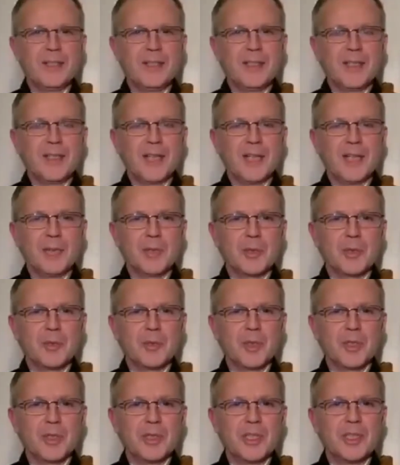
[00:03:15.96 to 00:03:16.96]
I was
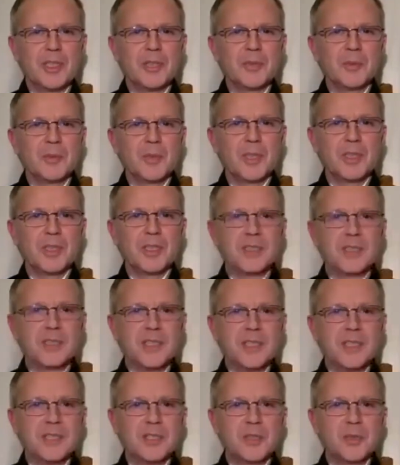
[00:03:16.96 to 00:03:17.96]
wondering where the
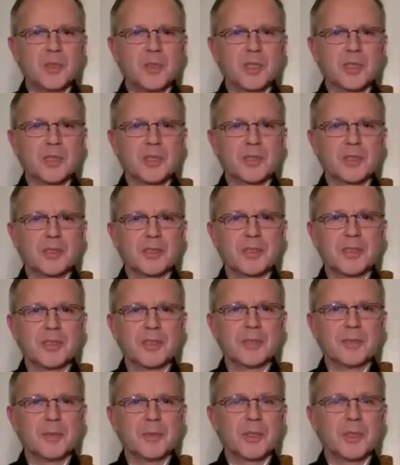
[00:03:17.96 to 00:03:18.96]
teacher was because uh,
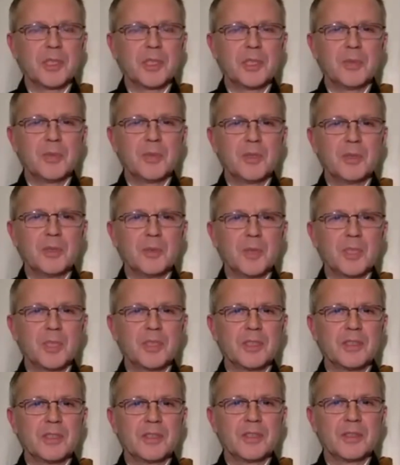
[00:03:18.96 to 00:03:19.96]
Roshi
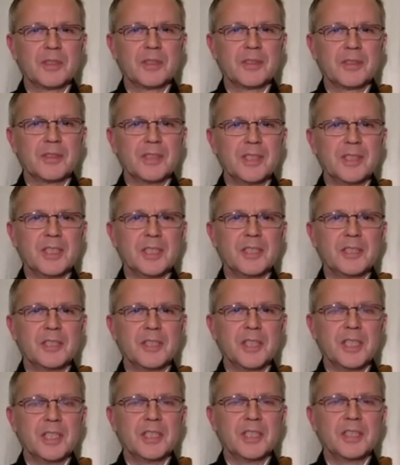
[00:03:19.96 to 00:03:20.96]
wasn't in his
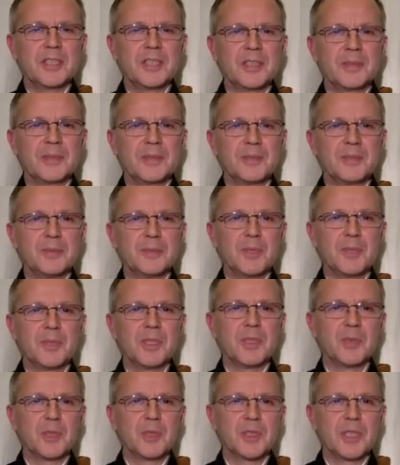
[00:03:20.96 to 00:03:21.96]
seat, but there
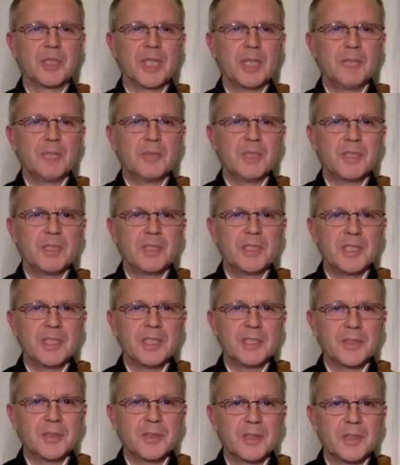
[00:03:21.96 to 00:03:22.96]
was an empty seat
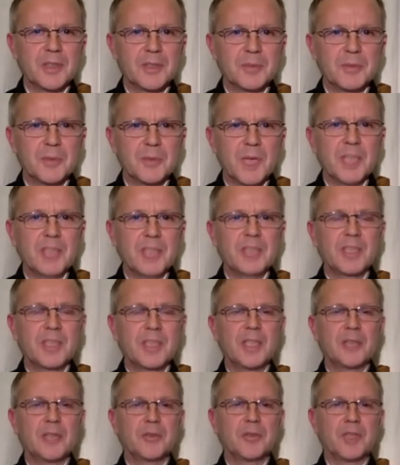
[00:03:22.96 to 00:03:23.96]
on the right side
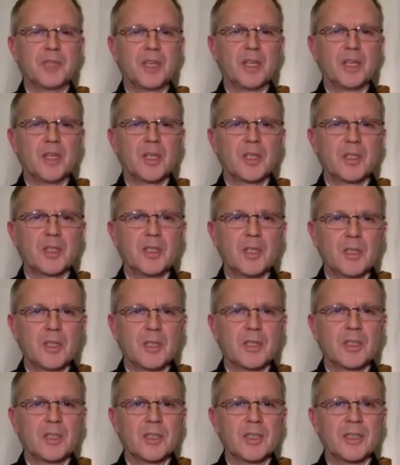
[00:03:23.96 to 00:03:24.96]
of the alt-
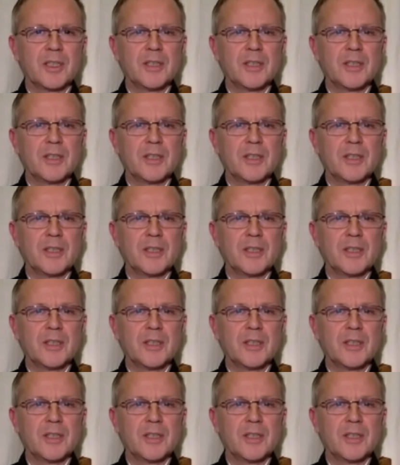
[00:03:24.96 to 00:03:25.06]
altar.